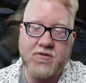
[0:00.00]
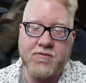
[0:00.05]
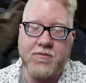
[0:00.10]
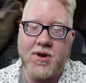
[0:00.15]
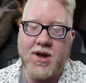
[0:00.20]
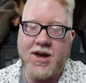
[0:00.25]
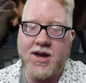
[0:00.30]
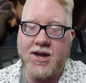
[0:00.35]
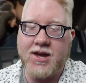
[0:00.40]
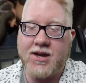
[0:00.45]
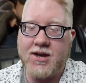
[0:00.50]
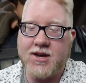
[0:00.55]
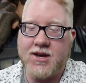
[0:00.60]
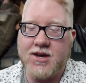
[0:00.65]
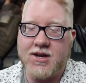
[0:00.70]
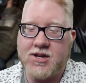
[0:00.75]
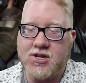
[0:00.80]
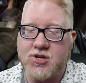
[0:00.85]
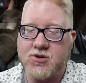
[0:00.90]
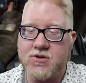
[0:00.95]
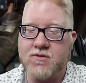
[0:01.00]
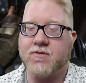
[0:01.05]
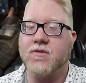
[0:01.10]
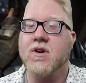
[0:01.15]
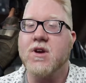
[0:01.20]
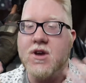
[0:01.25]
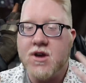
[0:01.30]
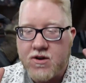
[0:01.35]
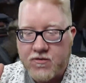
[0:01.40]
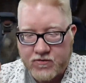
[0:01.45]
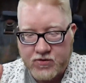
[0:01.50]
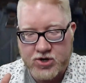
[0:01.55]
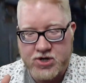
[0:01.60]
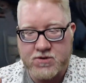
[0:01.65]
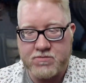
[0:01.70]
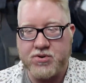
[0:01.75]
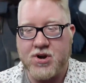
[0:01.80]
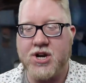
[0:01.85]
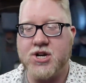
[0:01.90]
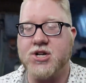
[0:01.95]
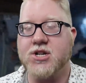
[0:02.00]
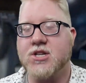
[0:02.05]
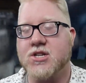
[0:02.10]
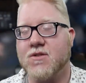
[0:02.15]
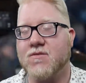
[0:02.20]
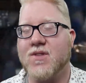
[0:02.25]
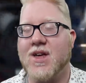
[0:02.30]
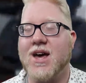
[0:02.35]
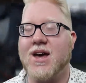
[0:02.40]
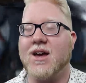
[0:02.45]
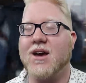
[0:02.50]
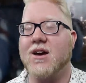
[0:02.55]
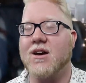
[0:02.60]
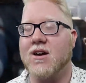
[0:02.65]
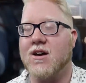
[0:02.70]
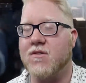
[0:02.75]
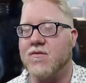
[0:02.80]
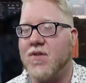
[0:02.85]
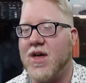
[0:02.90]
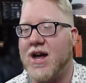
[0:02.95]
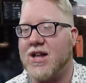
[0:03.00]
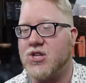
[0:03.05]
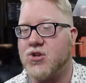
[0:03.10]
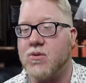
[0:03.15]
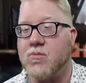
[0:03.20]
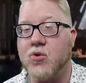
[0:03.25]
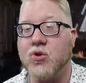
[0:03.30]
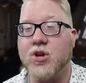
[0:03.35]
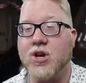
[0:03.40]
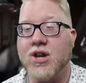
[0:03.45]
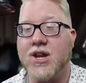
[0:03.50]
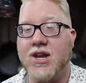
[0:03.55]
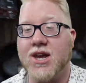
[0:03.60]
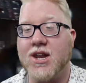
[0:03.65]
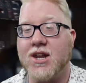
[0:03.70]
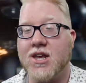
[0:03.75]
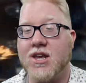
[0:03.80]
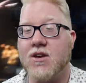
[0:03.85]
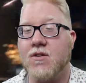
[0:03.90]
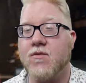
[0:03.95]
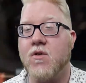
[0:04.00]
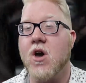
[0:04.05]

of my uh, sort of first impressions of that uh, of that. So I'm only going to kind of give